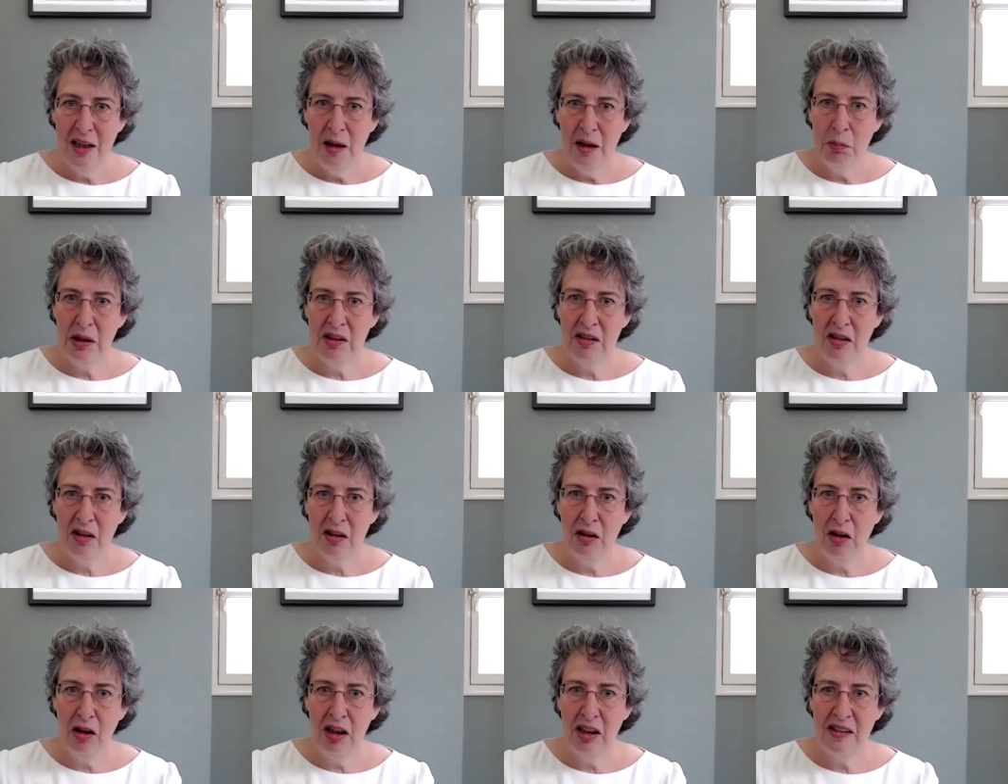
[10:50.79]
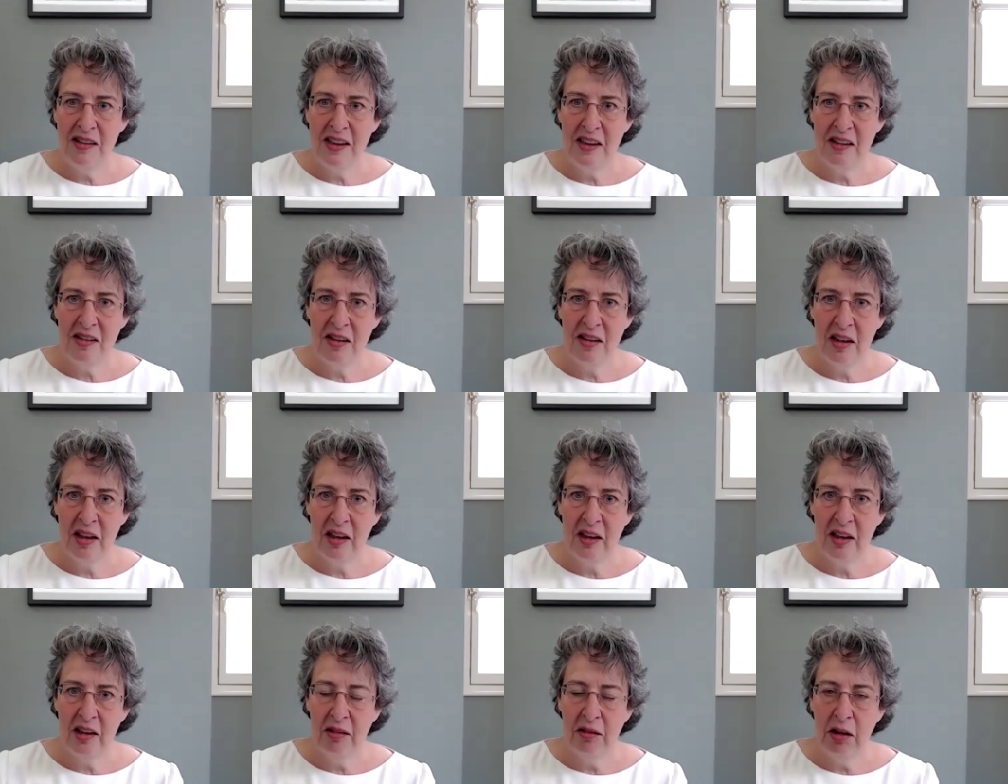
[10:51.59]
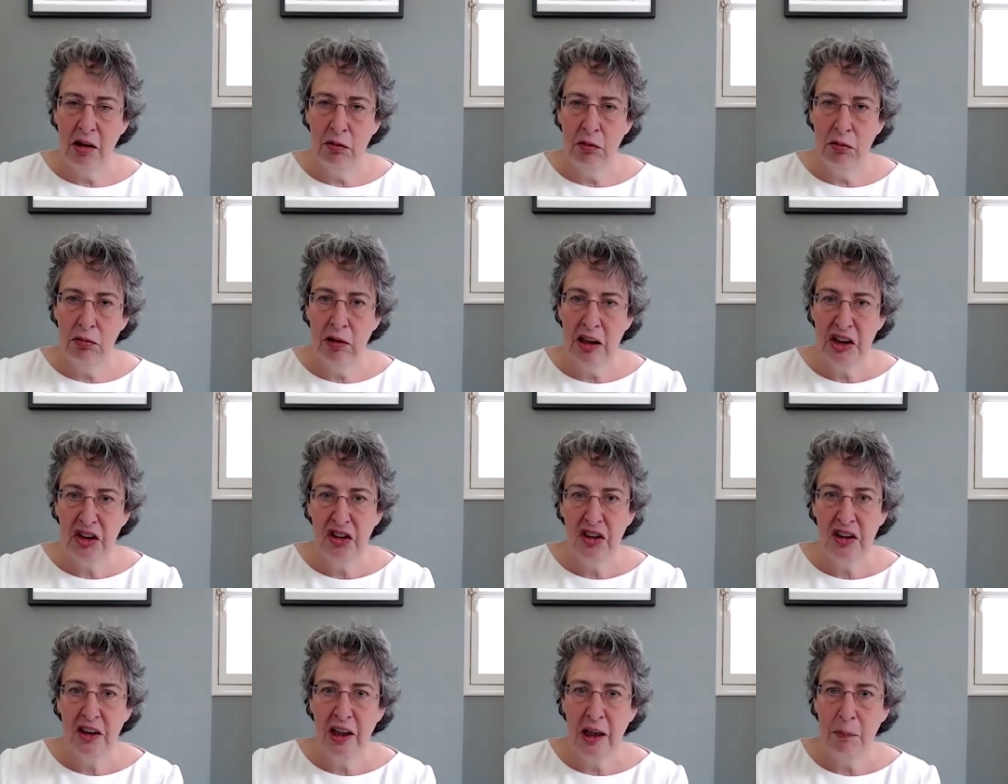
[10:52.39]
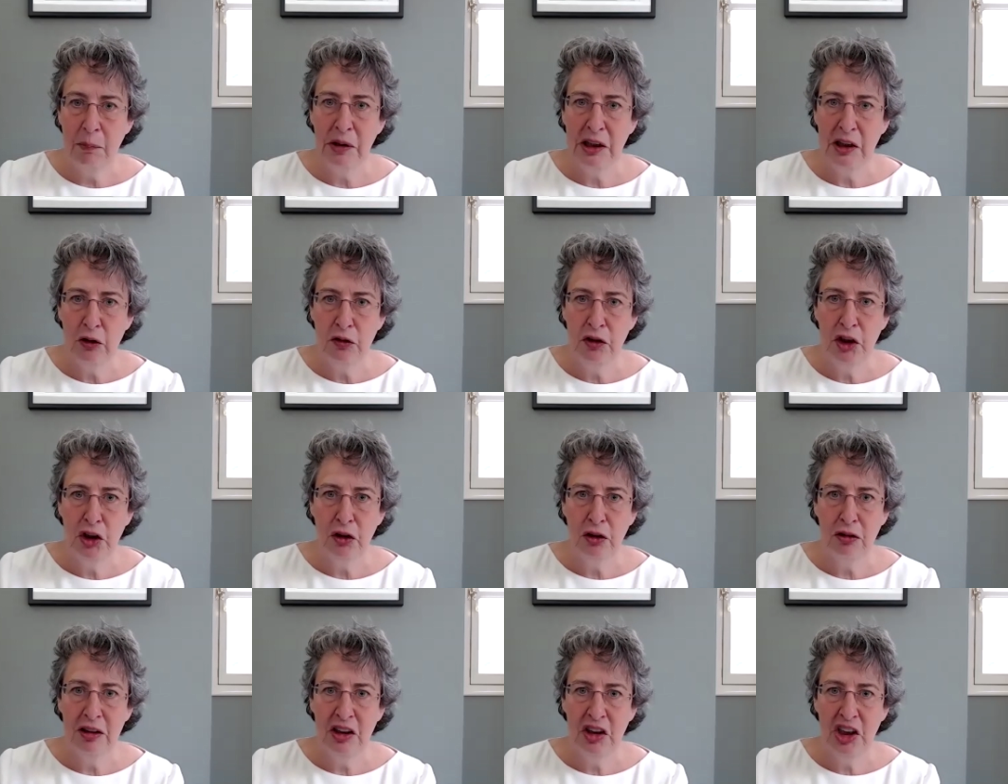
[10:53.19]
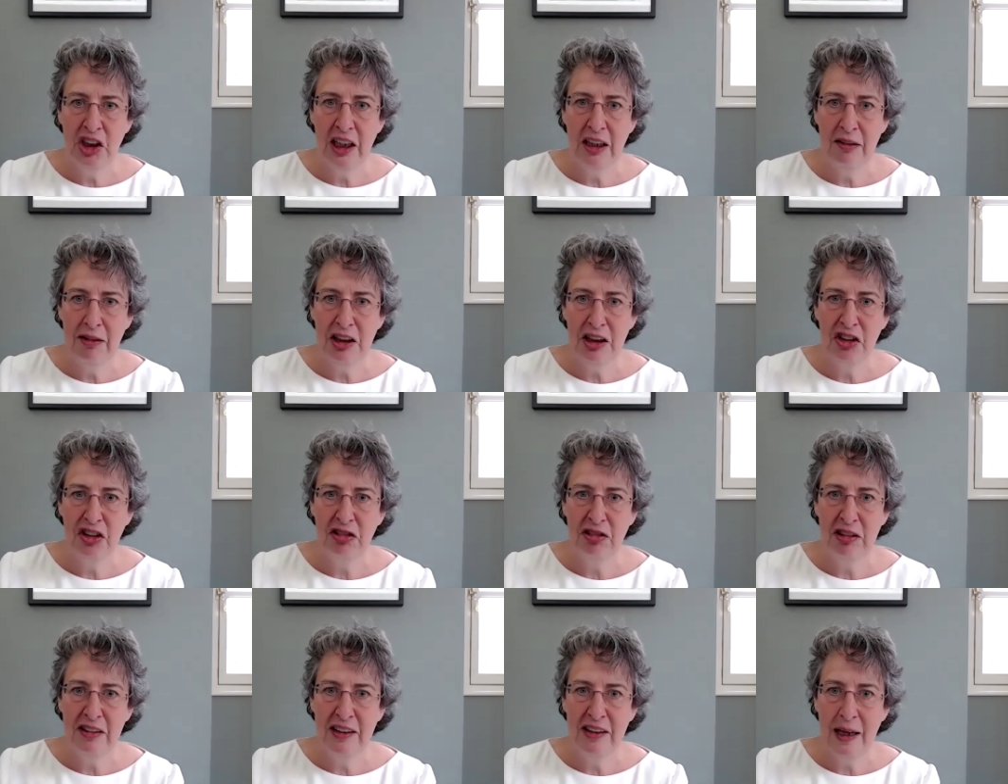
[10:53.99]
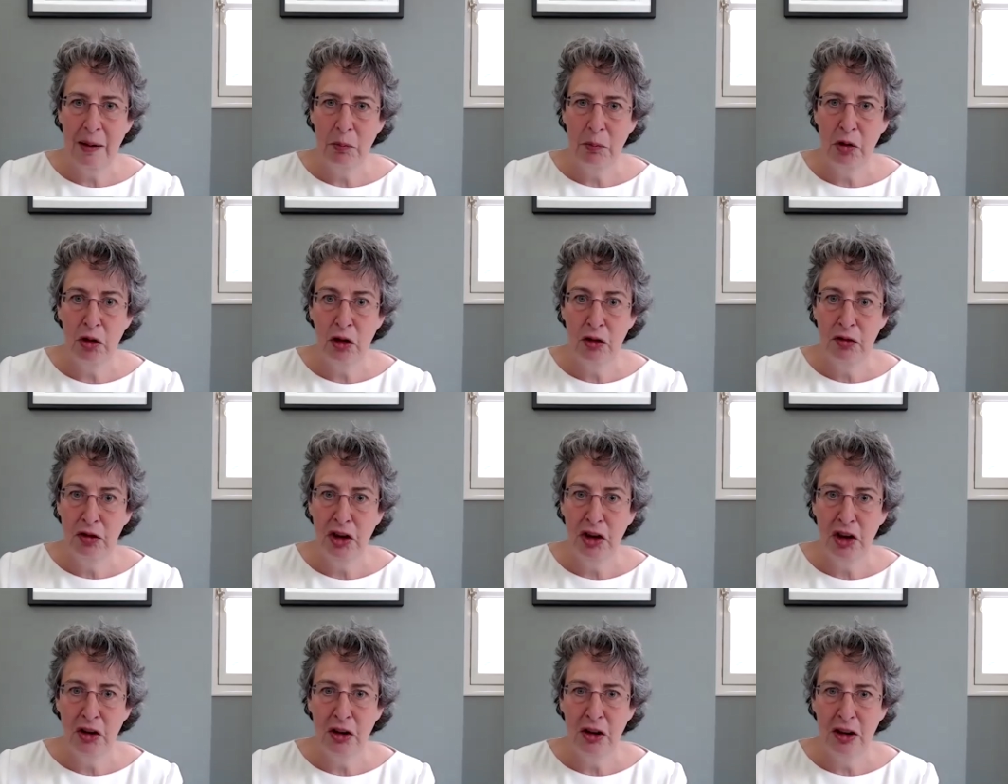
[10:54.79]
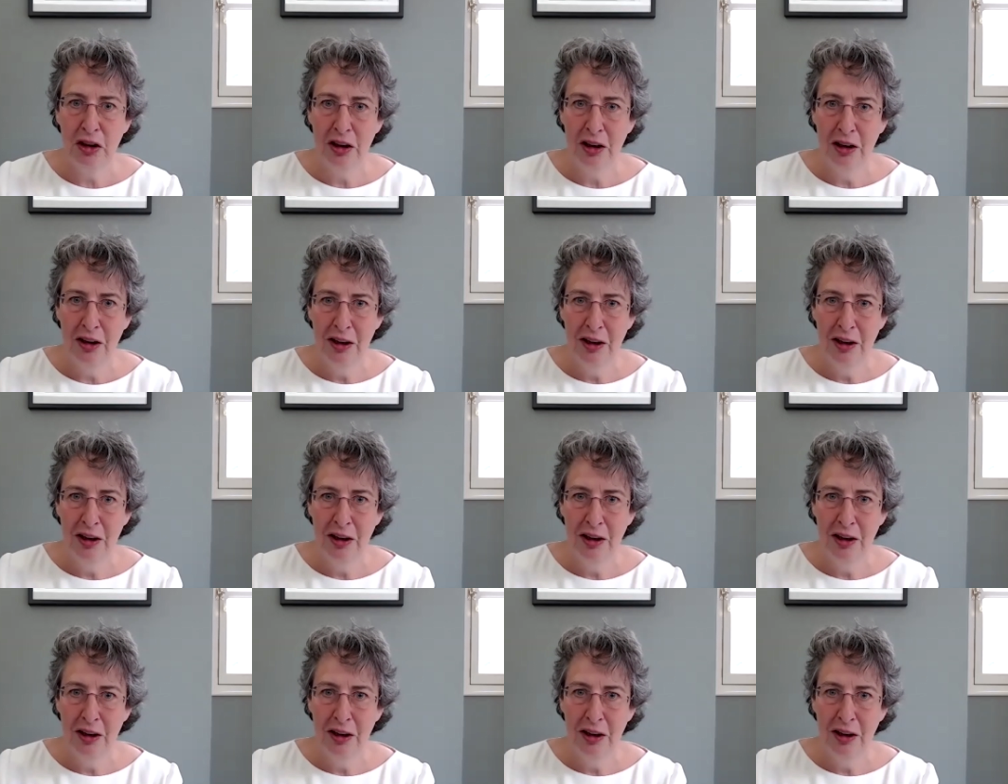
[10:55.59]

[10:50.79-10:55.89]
But so long as it's a, a registered company offshore, its share register is kept offshore,